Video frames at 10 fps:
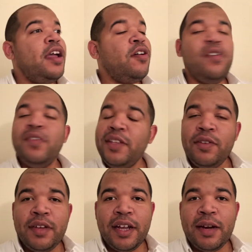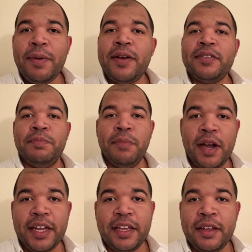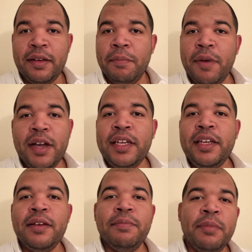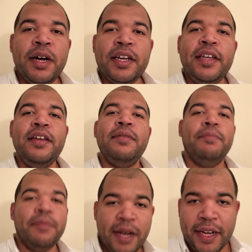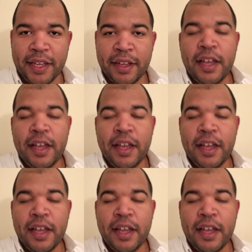Only thing you care about is money. Money, money, money.